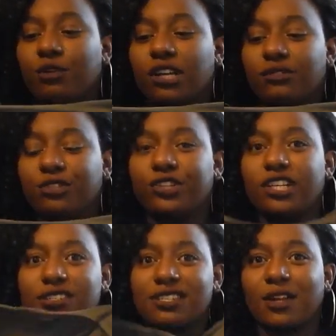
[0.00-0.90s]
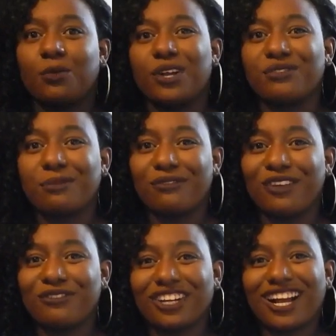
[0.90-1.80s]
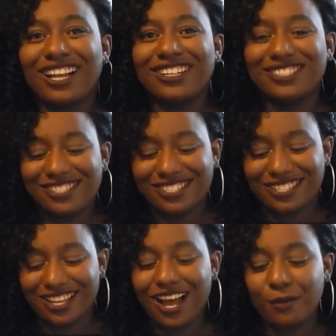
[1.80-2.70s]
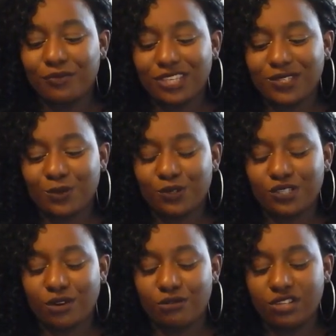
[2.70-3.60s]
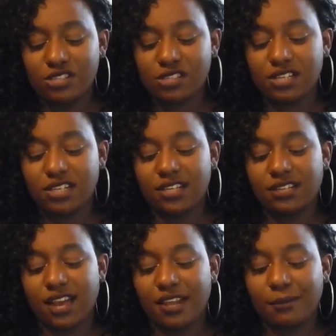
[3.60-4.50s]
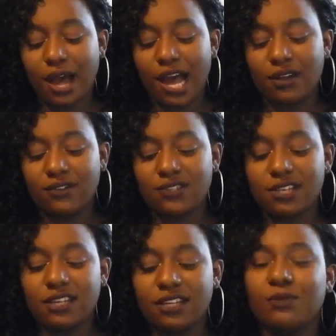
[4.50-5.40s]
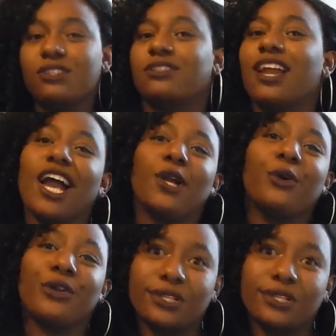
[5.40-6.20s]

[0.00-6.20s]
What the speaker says: olive green. It's like one of my favorite colors. This was originally £9, and it was, yeah, I got it